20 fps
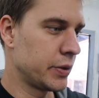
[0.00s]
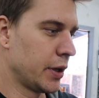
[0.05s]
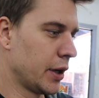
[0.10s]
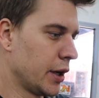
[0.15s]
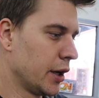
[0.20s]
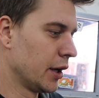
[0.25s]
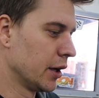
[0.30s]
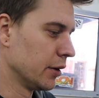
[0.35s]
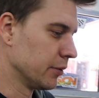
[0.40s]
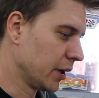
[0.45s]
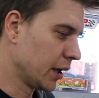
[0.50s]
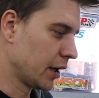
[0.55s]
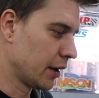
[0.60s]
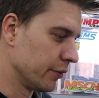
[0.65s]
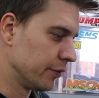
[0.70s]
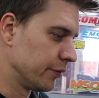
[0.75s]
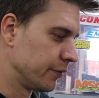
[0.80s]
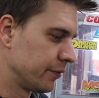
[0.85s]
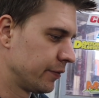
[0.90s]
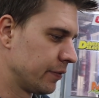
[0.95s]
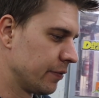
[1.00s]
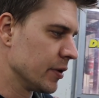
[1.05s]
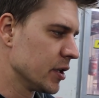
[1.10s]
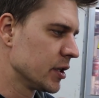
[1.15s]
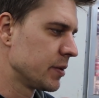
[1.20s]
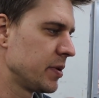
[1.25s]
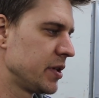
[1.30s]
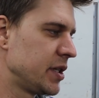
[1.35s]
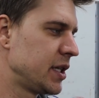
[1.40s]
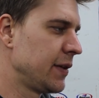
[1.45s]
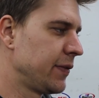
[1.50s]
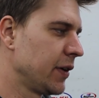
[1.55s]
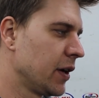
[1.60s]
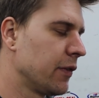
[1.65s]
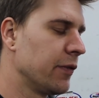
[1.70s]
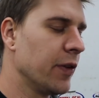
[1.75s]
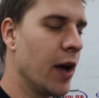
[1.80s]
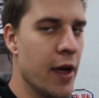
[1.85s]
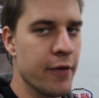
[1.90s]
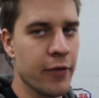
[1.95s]
We have
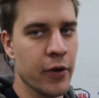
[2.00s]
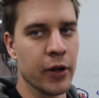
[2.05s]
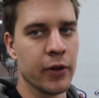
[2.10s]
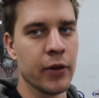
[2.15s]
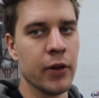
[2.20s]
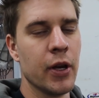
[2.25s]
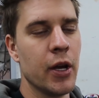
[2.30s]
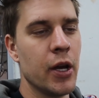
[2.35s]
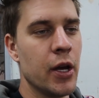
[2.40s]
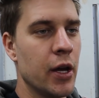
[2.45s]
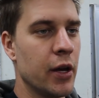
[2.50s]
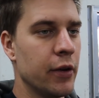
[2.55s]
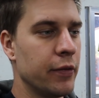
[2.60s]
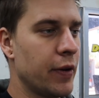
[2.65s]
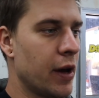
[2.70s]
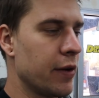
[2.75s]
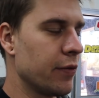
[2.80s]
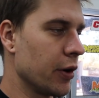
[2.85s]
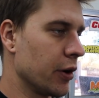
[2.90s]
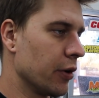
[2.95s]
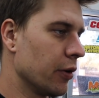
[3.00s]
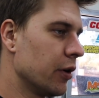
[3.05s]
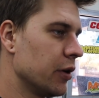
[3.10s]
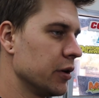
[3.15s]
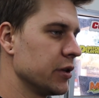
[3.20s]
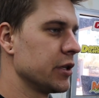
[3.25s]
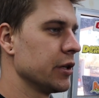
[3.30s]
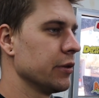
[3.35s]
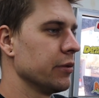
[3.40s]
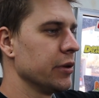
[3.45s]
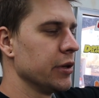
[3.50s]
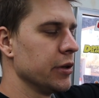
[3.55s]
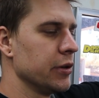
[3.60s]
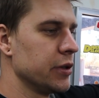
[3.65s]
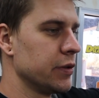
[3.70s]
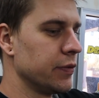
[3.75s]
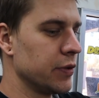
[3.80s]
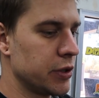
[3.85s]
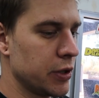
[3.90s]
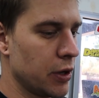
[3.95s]
specific favorite grinds that we
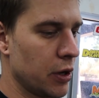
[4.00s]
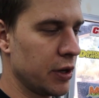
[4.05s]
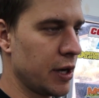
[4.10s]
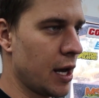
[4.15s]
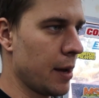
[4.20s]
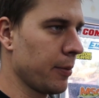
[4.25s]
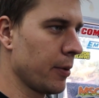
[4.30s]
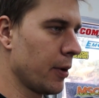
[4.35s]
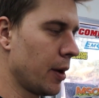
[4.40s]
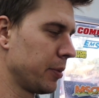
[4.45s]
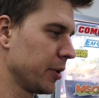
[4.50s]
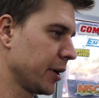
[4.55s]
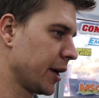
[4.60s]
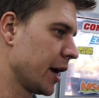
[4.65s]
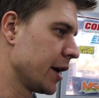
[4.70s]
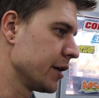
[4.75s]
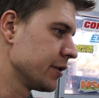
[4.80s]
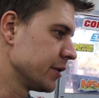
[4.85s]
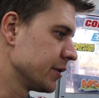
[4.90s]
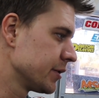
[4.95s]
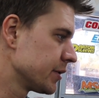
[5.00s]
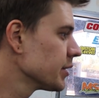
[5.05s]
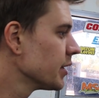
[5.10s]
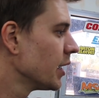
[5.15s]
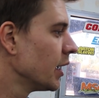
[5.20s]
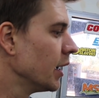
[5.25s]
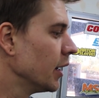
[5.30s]
use for certain applications.